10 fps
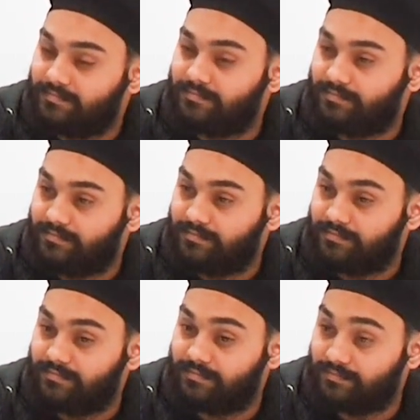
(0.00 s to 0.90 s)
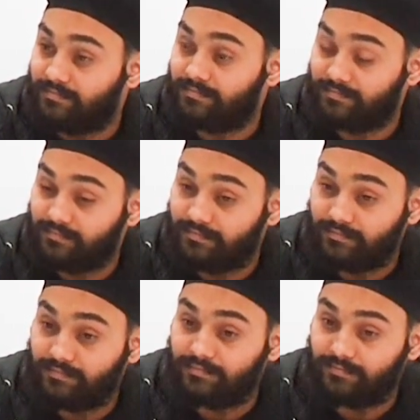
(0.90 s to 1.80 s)

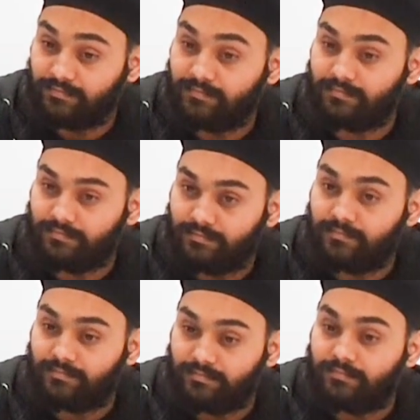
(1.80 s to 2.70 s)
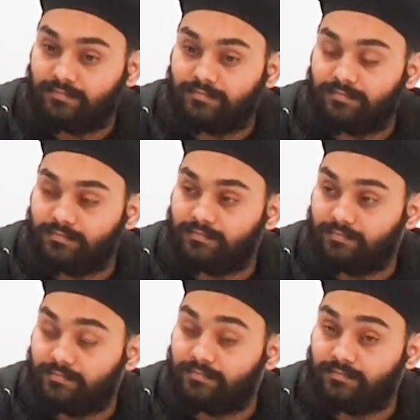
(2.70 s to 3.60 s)

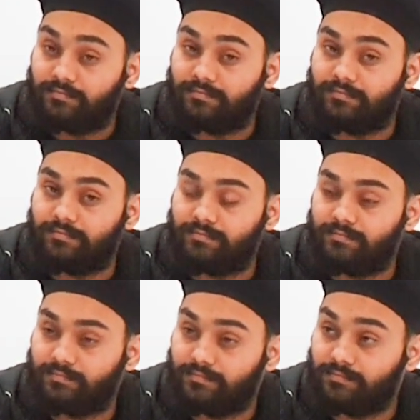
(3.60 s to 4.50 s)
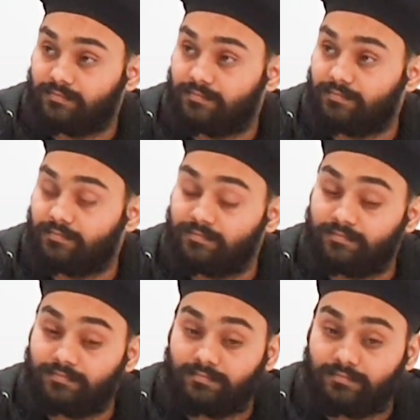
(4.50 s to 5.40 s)

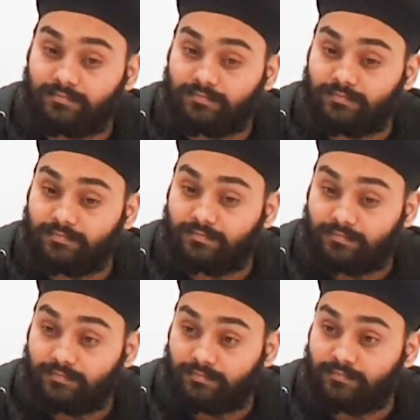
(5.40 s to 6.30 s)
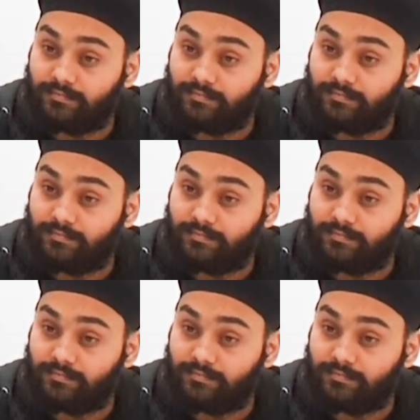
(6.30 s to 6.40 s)
[no speech]